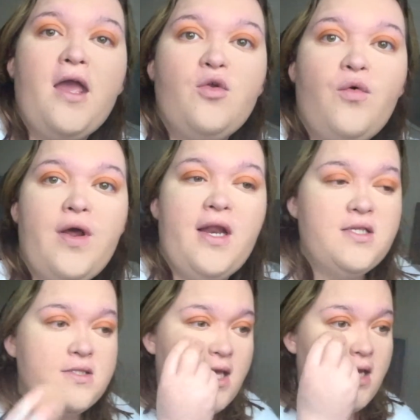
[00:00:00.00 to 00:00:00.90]
and oily
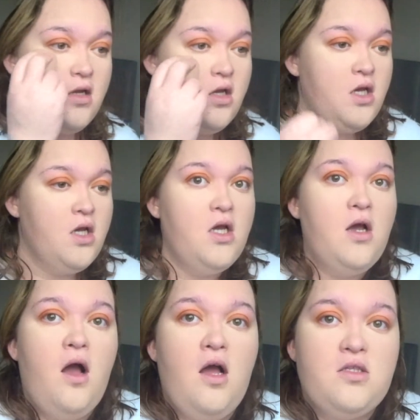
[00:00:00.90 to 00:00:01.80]
skin
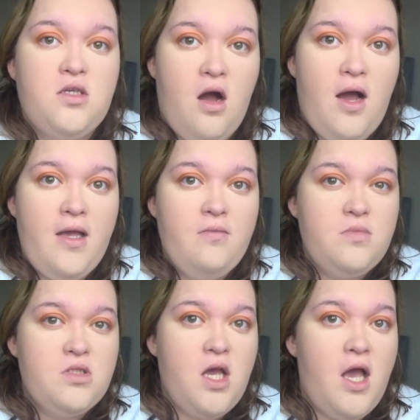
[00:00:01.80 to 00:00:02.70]
at
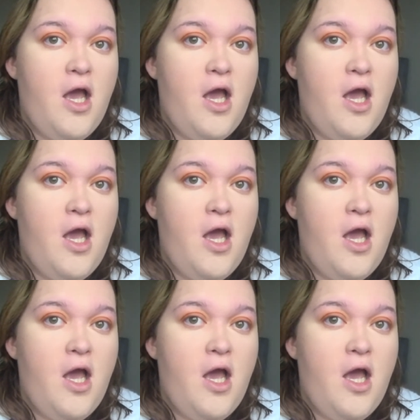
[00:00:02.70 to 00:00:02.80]
times. But